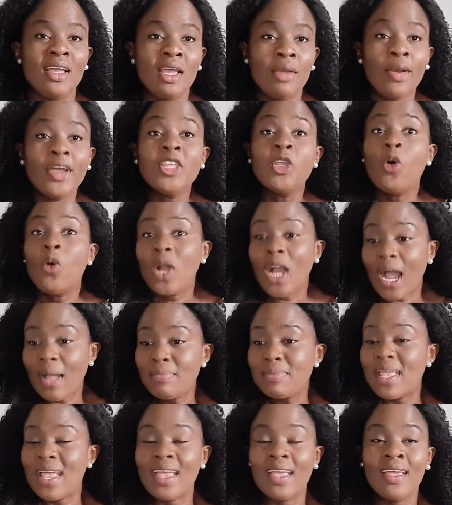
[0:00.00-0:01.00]
when they will
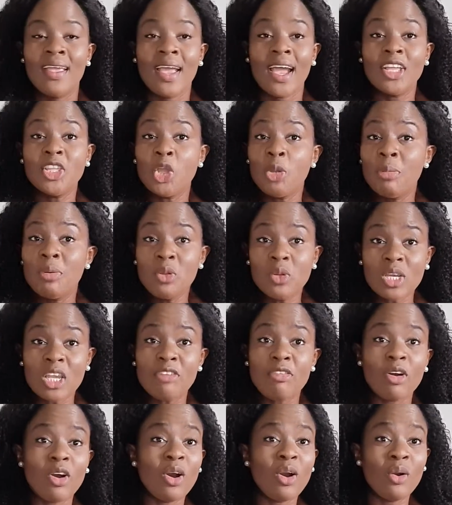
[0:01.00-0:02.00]
come there and they'll be looking
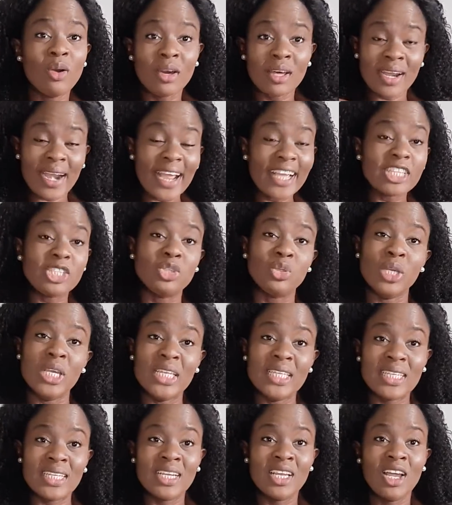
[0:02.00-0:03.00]
for rice to
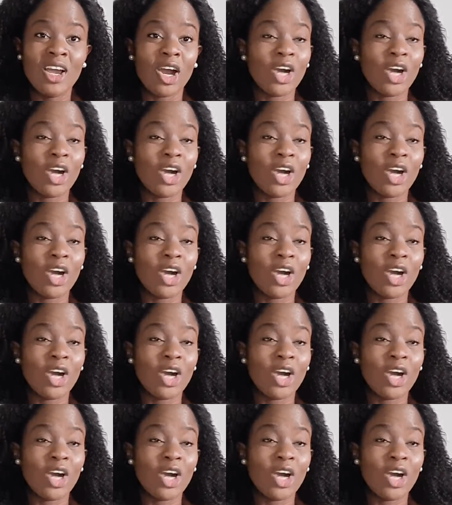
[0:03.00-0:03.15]
eat,